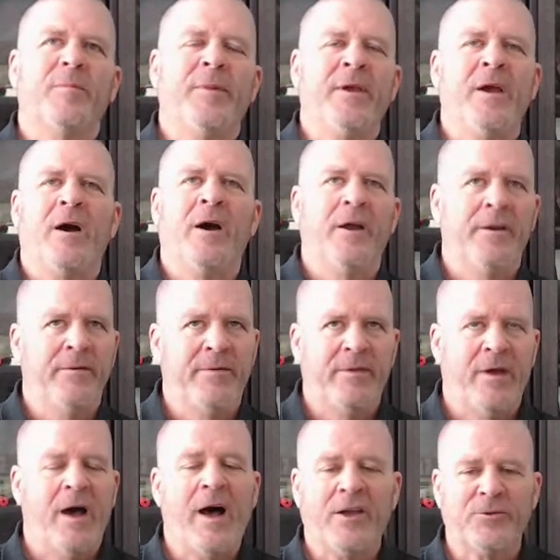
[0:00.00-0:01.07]
beyond
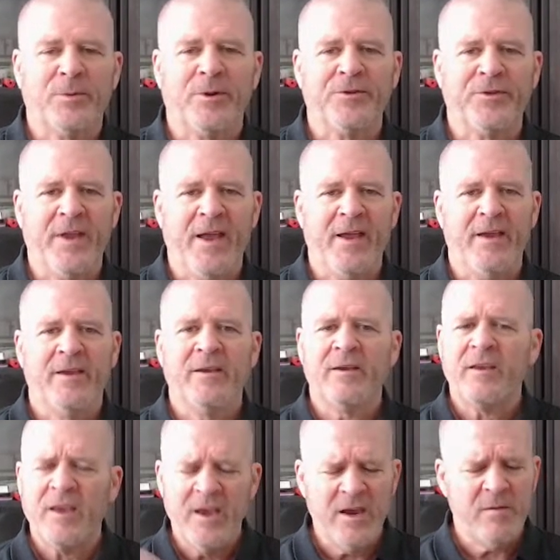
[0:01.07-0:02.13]
the hospital stay.
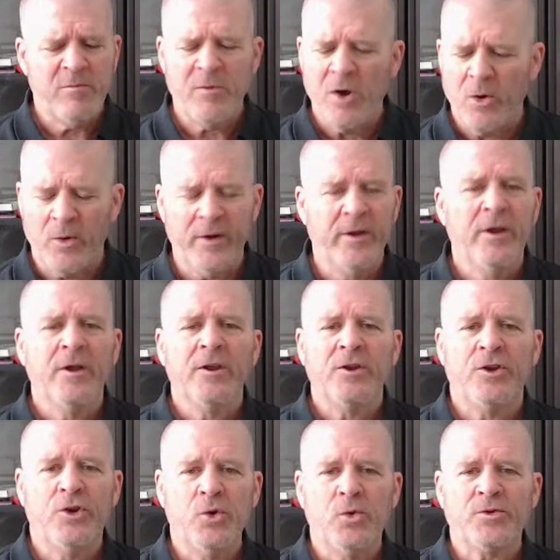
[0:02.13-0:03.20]
Keep going.
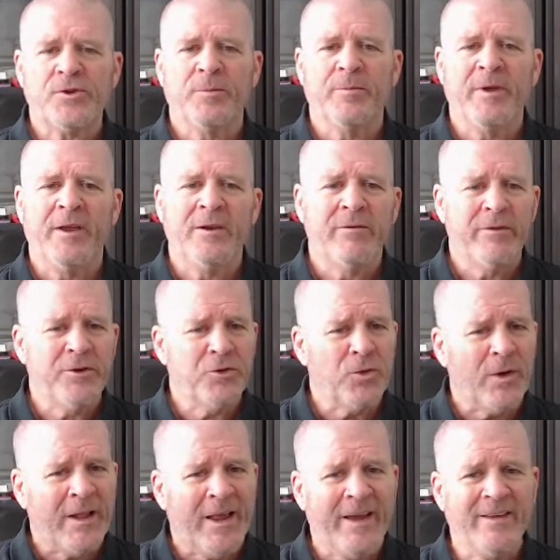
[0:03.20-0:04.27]
Do some
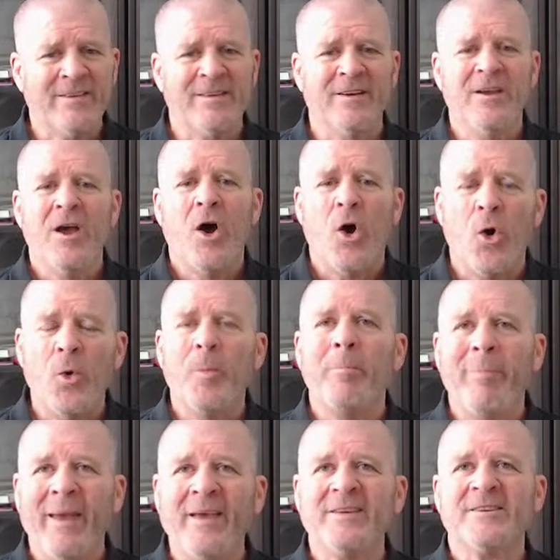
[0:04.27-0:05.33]
individualized
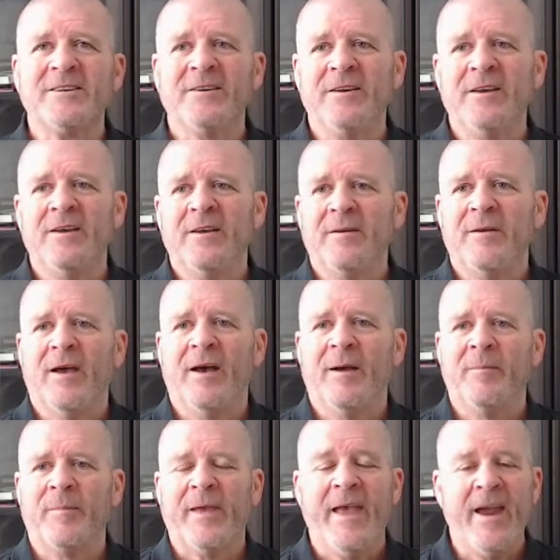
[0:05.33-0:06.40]
home-based
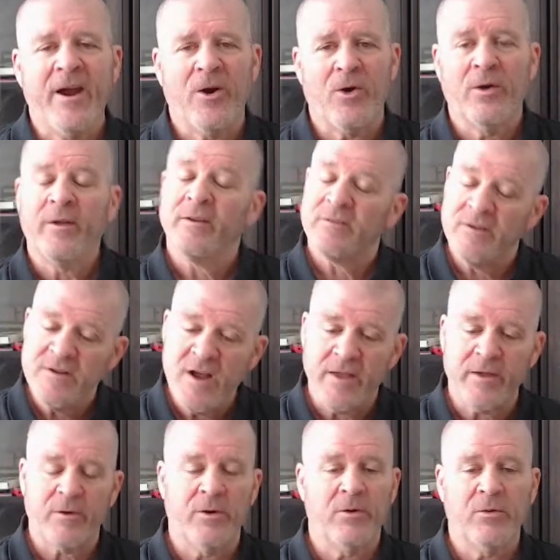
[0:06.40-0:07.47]
care. It's
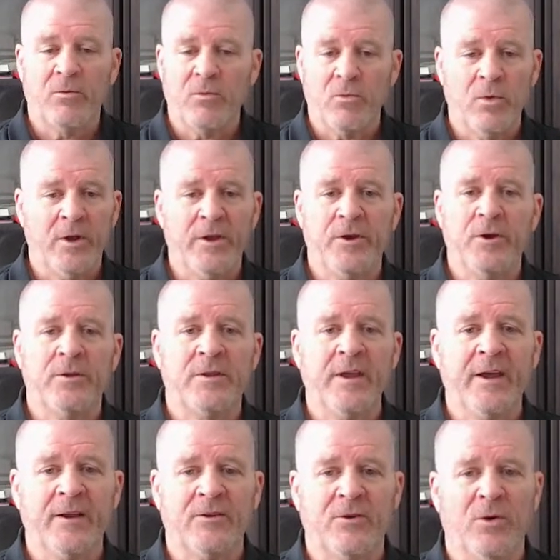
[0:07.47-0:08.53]
another really good
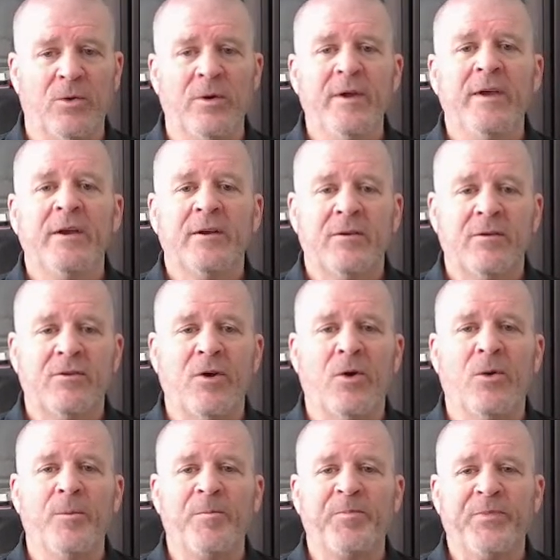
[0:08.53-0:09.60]
thing. So
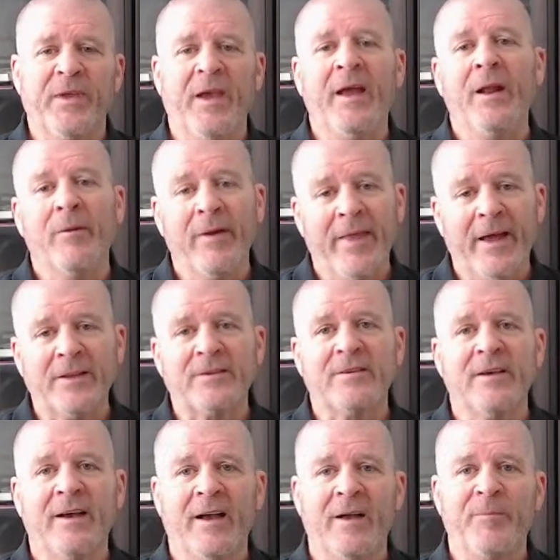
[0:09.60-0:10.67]
anyway, that's
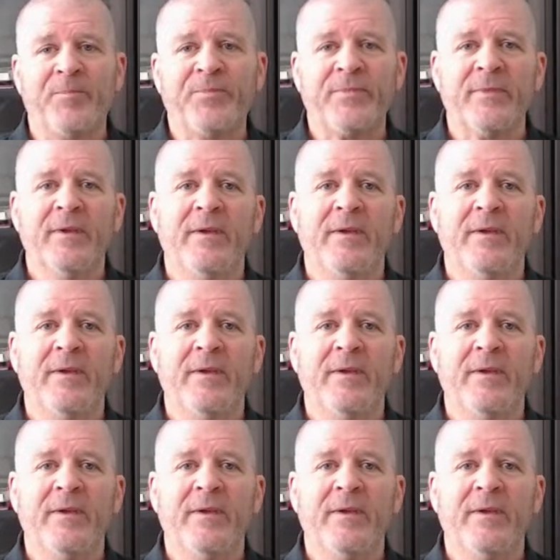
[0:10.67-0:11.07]
um,